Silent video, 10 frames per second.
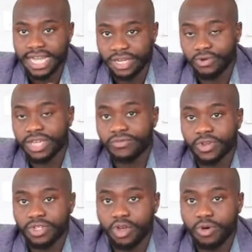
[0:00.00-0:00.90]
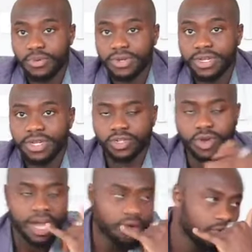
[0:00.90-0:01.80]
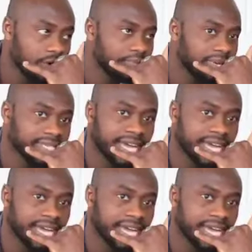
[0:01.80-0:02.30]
they will give you a top. So I call up this